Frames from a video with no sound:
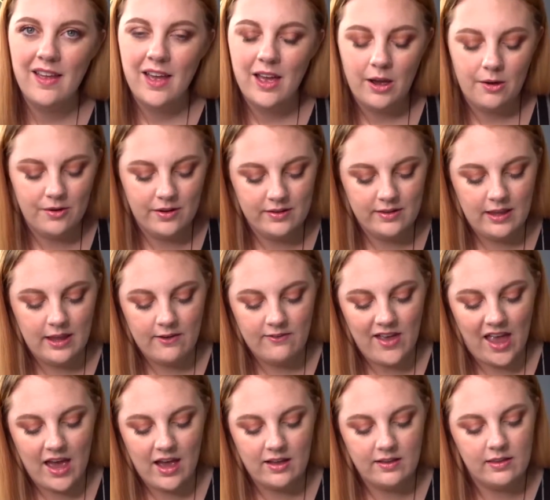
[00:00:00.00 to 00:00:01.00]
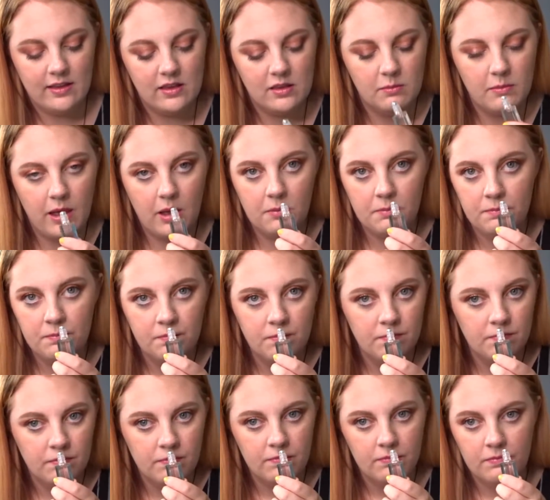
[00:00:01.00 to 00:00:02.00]
I want to see if it has a smell.
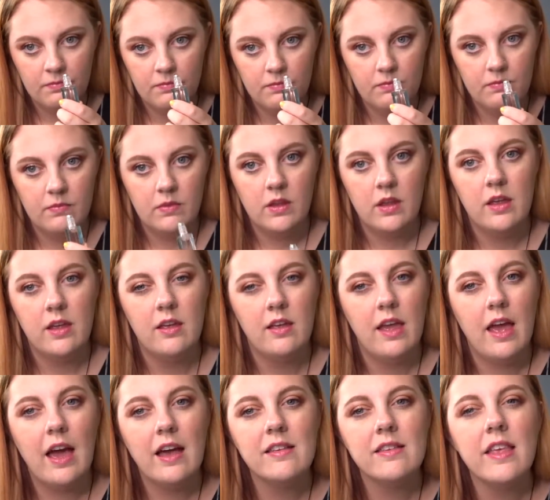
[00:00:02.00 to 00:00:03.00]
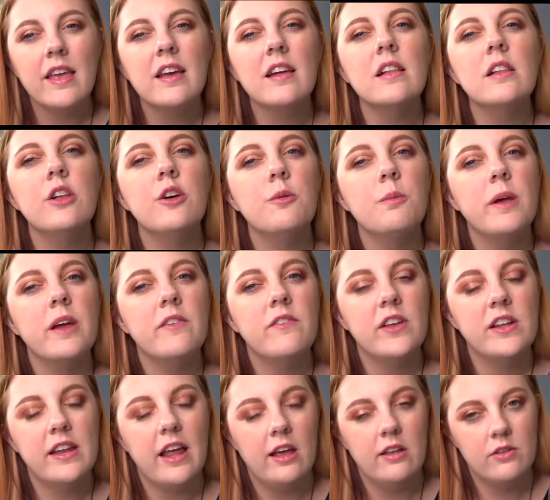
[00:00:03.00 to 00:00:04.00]
It has like a little bit of
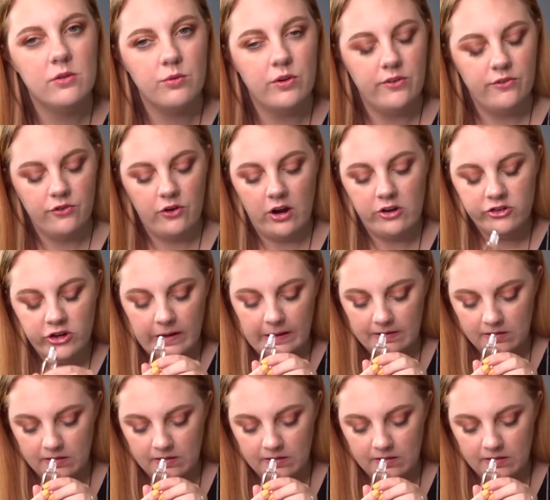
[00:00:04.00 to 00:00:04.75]
a nice refreshing